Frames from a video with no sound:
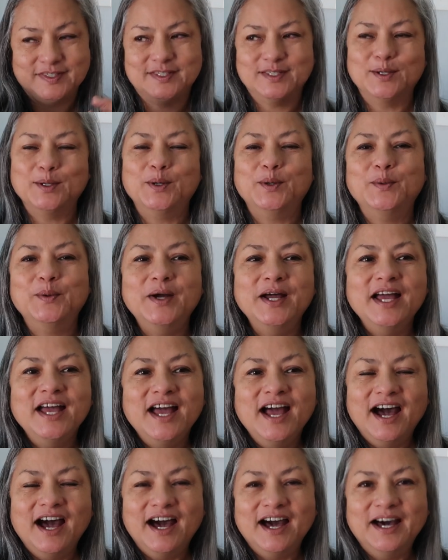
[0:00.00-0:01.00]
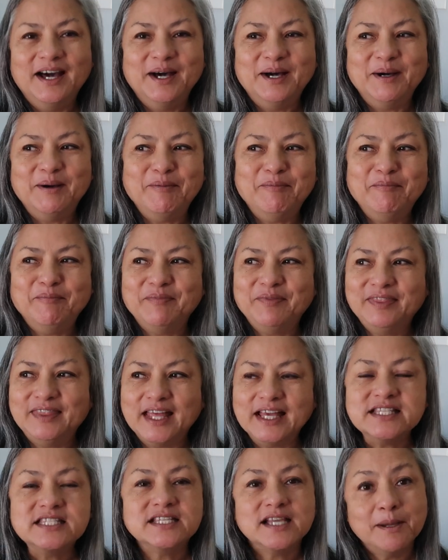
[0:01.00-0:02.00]
So um
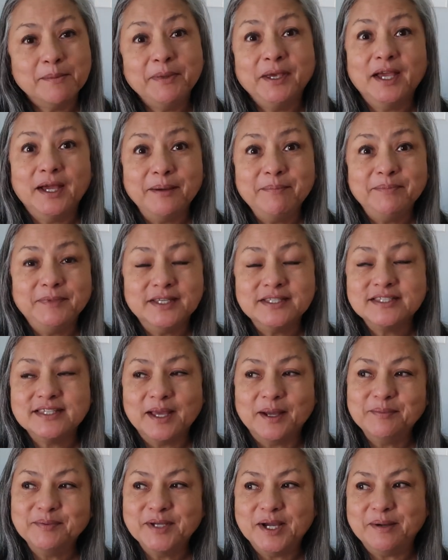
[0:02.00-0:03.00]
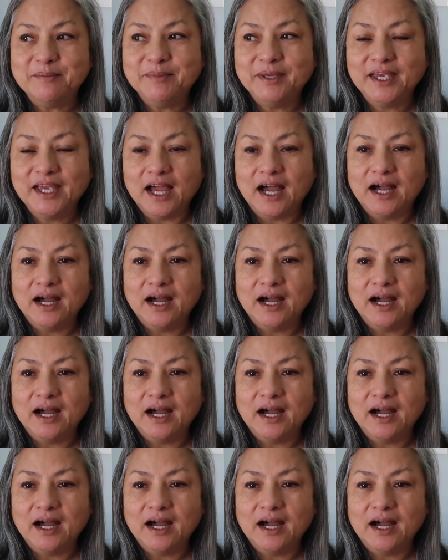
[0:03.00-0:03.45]
that's coming up, that's upcoming.